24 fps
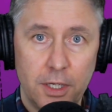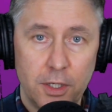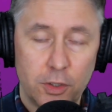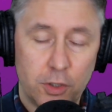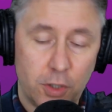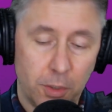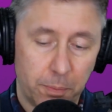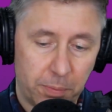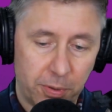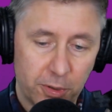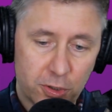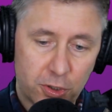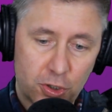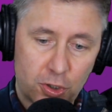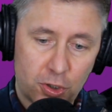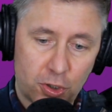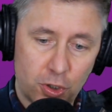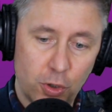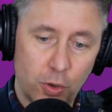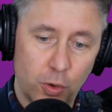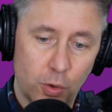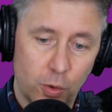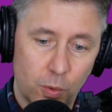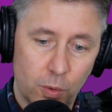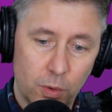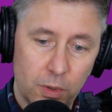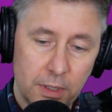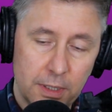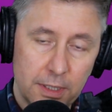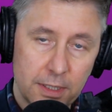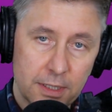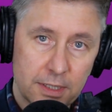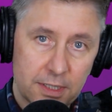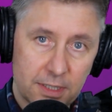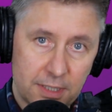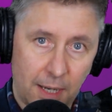to pursue
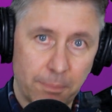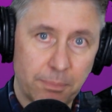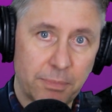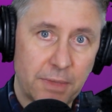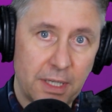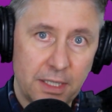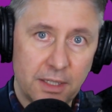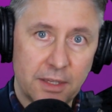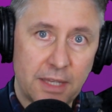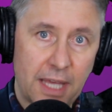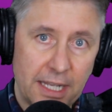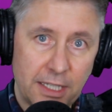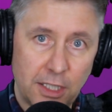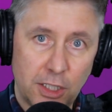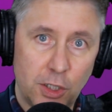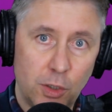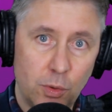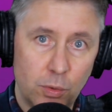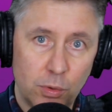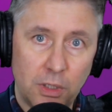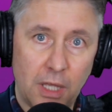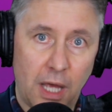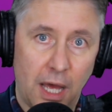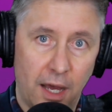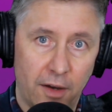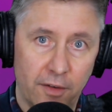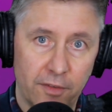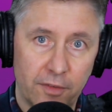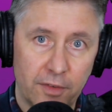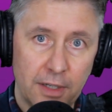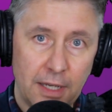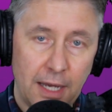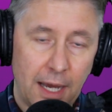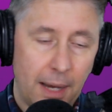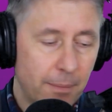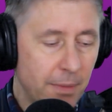something that you
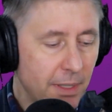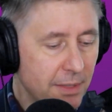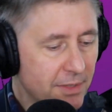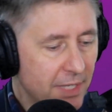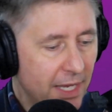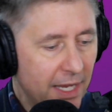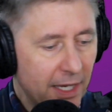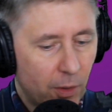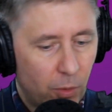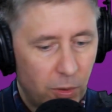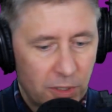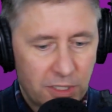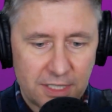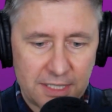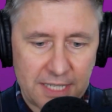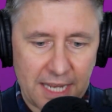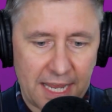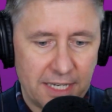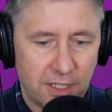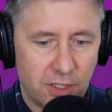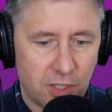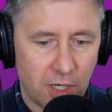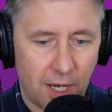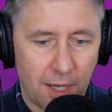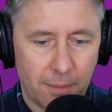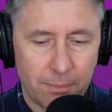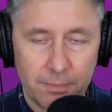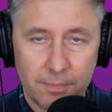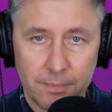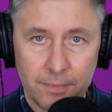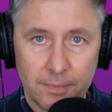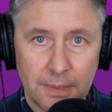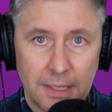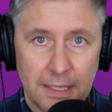love, I'm not saying quit your day job.